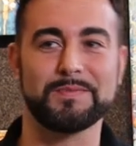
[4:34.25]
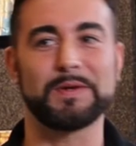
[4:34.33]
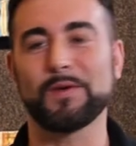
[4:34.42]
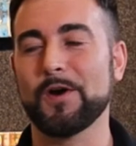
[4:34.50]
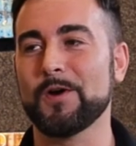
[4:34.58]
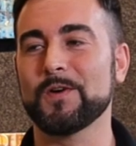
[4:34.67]

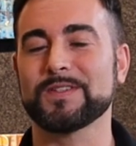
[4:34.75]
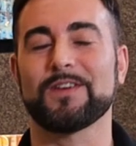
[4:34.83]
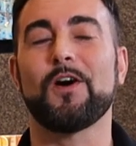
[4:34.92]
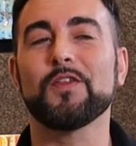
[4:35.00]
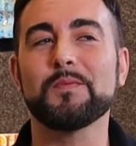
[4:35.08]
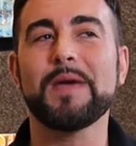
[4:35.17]
Mirots,
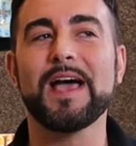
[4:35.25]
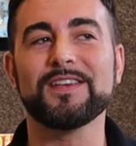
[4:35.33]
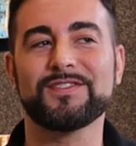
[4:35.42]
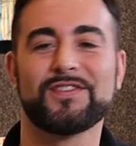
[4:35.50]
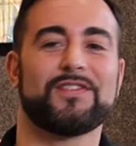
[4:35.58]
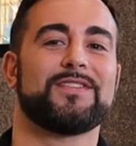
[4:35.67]
and all the
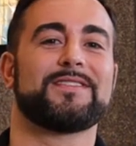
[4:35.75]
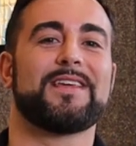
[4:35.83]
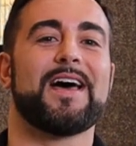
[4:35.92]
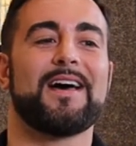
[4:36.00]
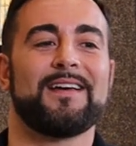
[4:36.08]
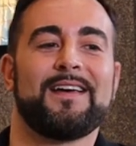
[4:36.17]
masters
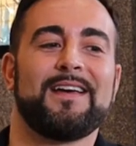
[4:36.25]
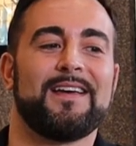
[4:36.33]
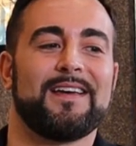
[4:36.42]
that